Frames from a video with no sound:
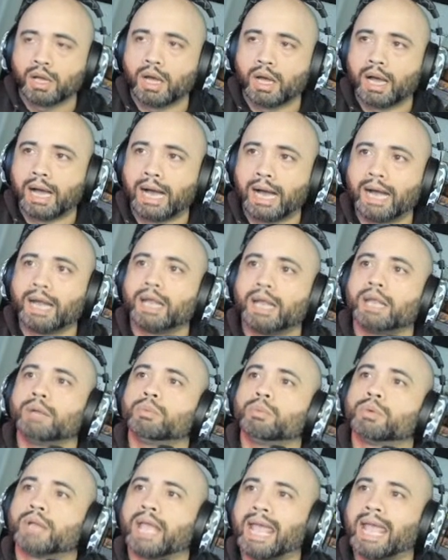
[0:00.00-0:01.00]
I
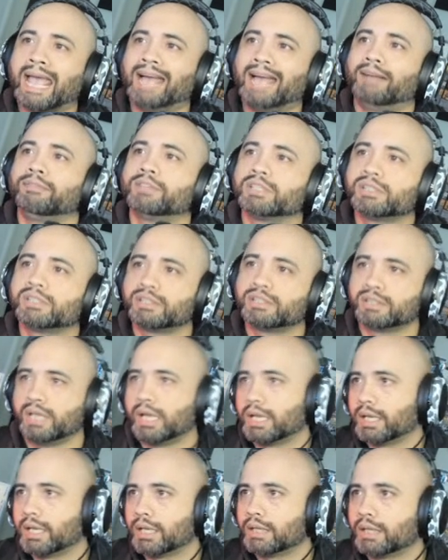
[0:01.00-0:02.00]
would have to
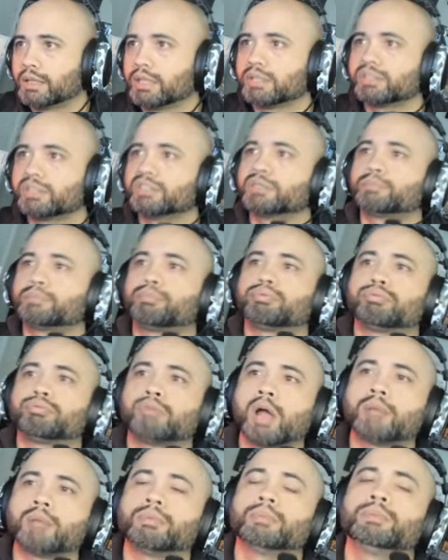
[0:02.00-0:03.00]
say this is
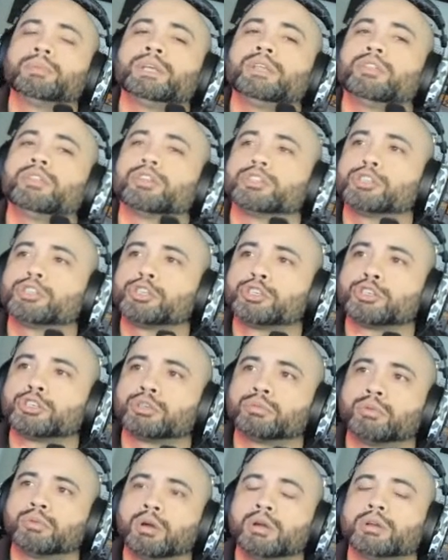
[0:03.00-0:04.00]
probably the
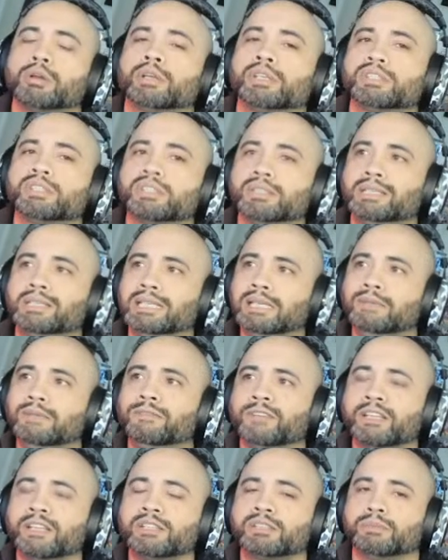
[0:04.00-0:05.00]
strongest
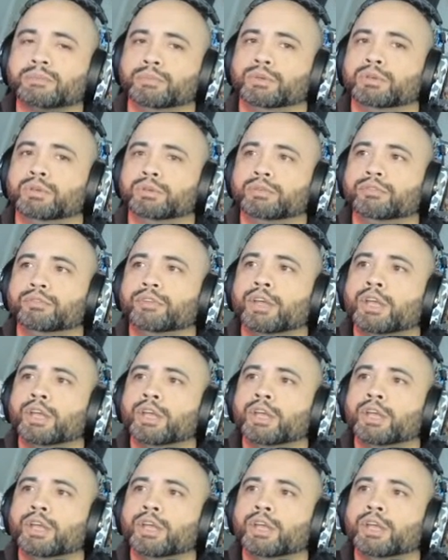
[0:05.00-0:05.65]
defense move